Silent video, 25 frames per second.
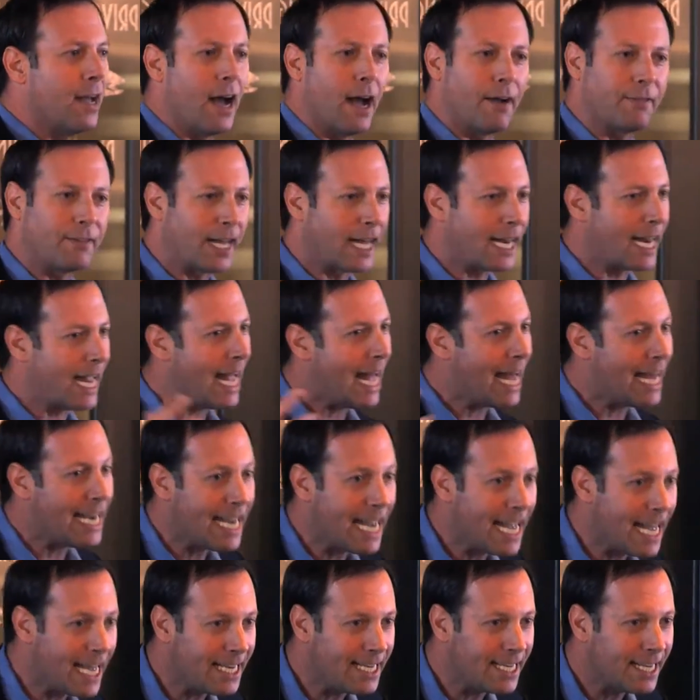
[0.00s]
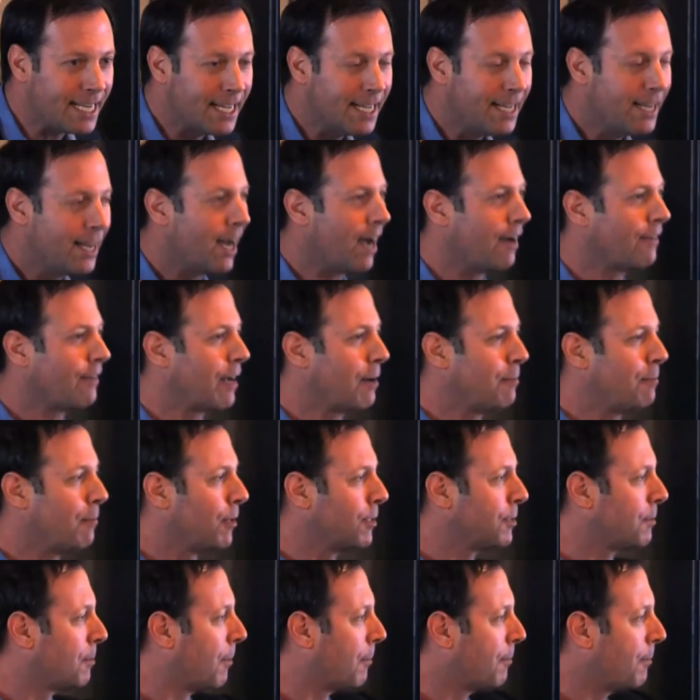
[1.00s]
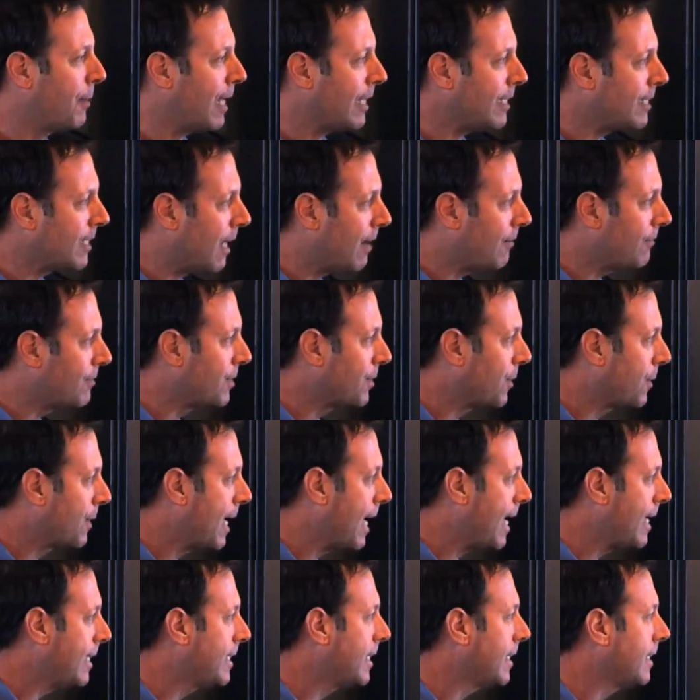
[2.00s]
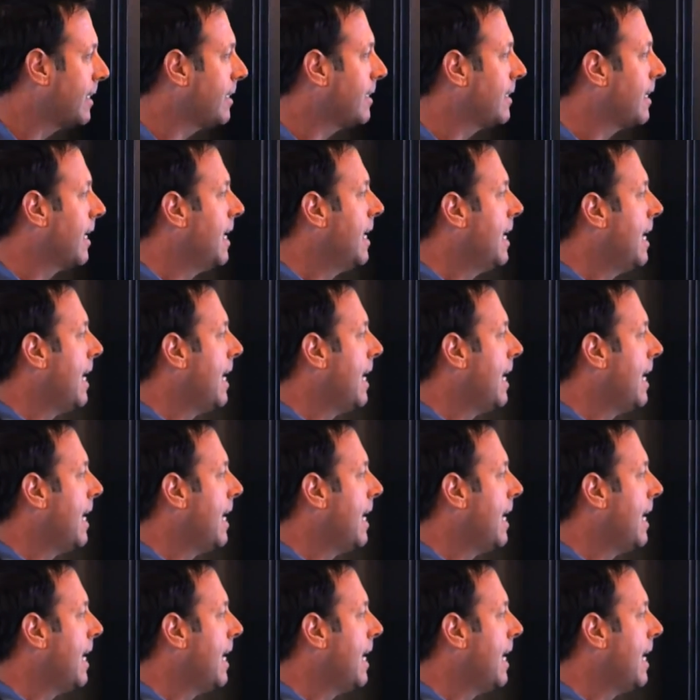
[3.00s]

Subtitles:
I've got a head end. I've got multiple branch office locations,